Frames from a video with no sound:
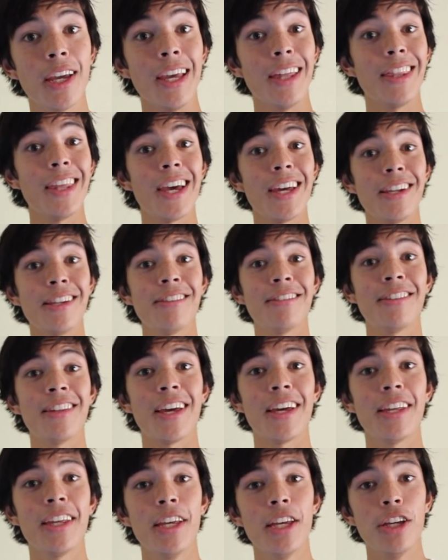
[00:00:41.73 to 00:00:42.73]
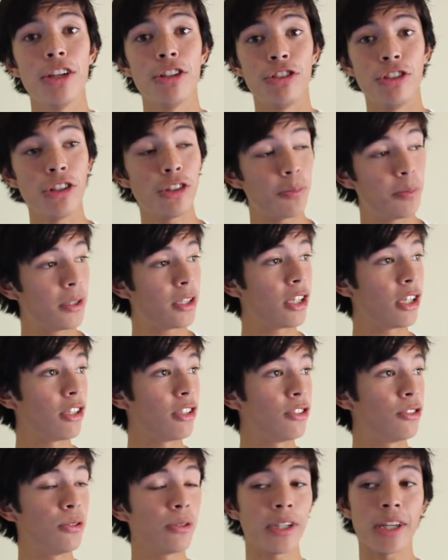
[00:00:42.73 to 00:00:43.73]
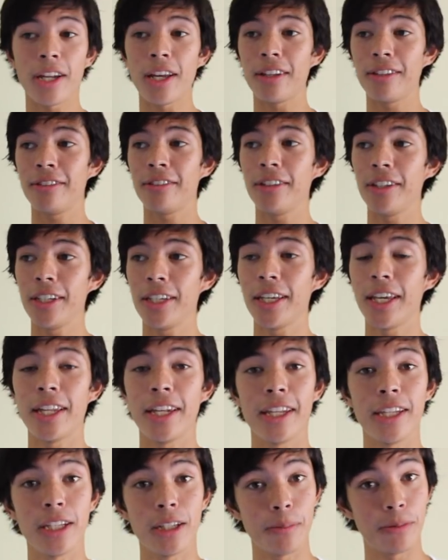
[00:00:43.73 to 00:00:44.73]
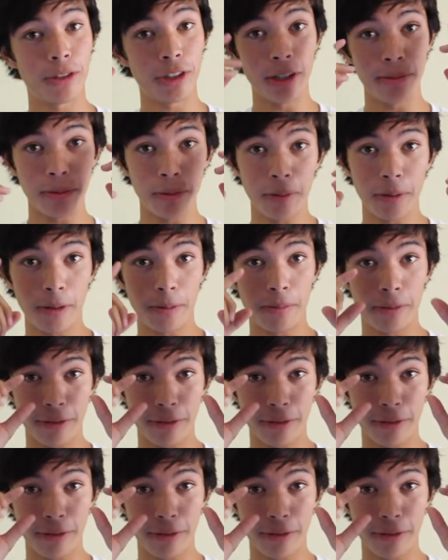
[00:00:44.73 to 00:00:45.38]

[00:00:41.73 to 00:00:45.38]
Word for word: and that is that just because you cannot see any observable